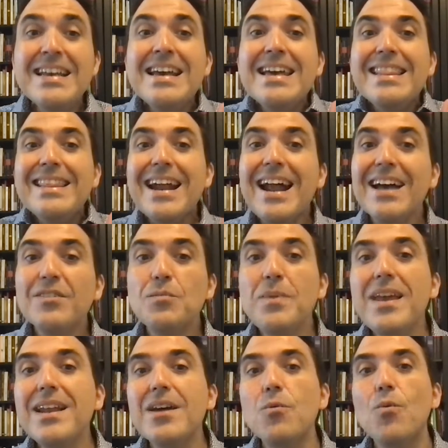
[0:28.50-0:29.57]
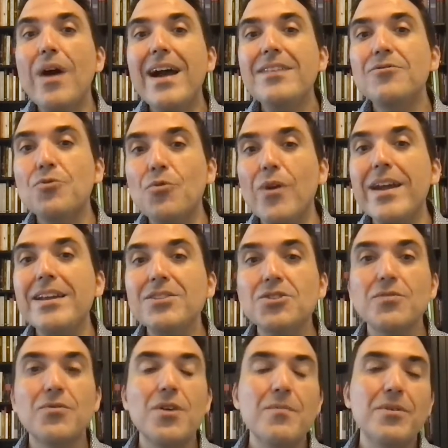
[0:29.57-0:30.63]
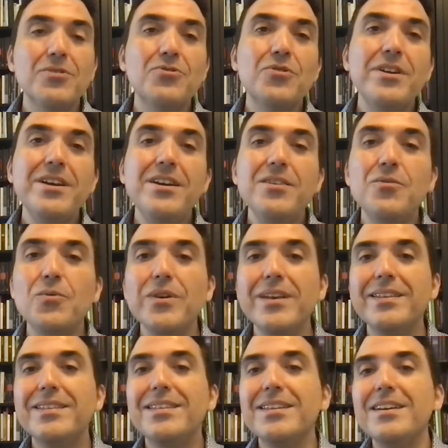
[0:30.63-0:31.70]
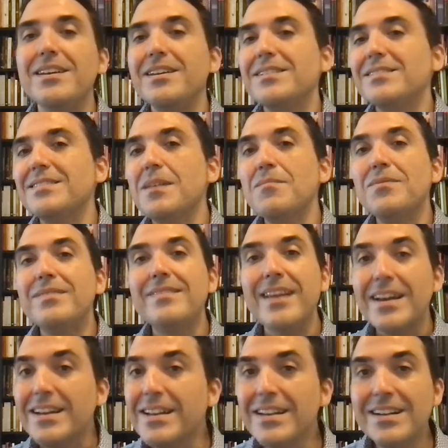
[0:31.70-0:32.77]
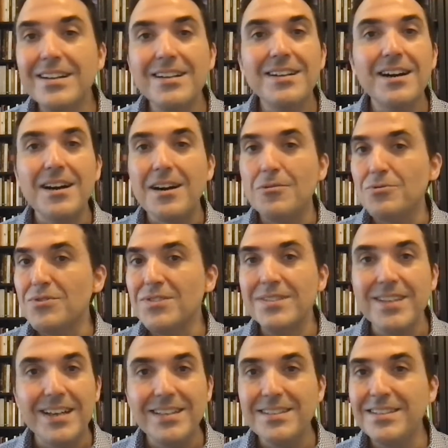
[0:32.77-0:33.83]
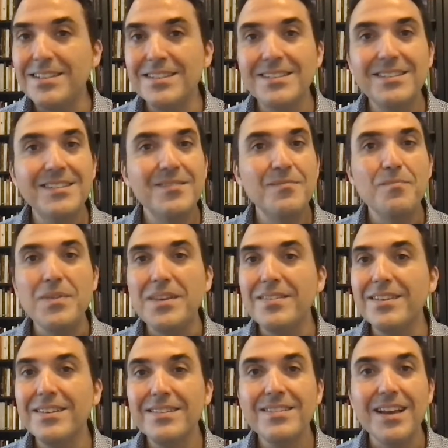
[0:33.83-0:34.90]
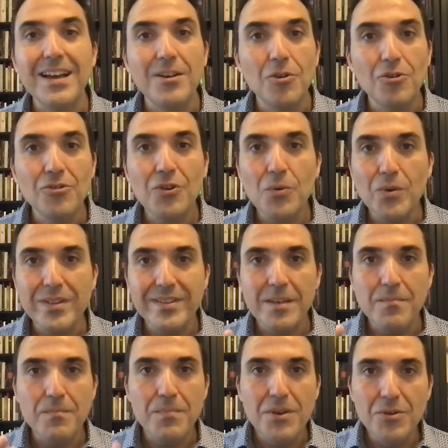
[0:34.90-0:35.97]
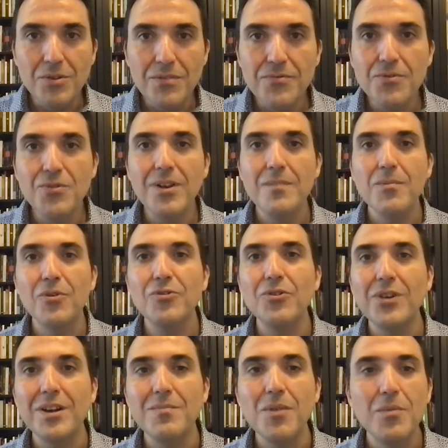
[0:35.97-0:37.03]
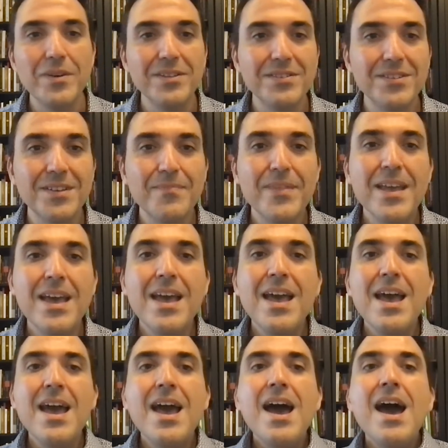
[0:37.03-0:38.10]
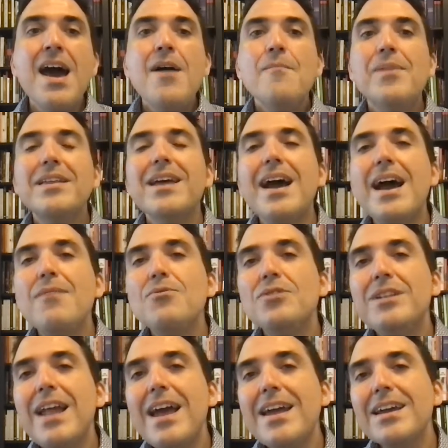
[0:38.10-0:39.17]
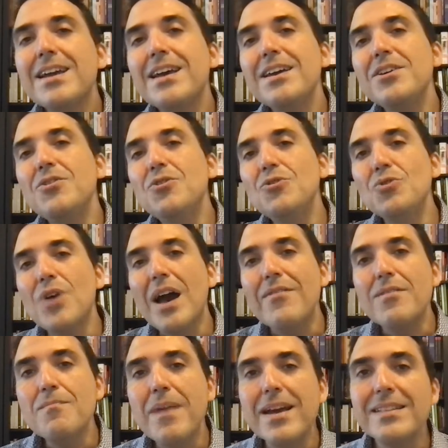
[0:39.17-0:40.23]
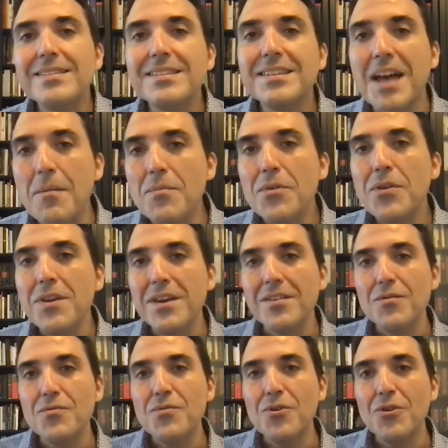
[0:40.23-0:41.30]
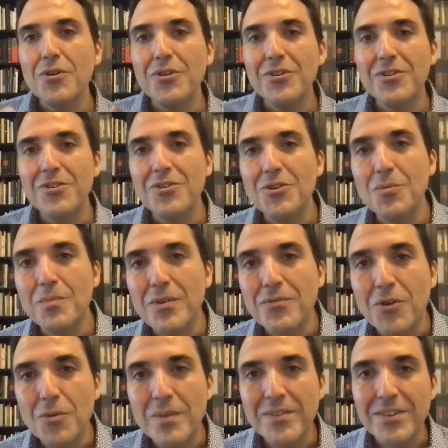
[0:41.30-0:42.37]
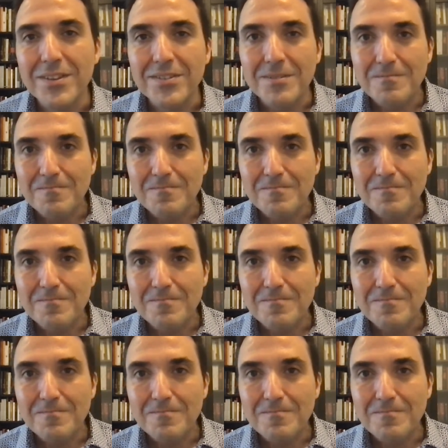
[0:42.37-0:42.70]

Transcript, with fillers: There has been a wide range of repertory with uh, some technical, outstanding pieces and also with some beautiful emotional moments. But I would like you to have in mind something for your performances.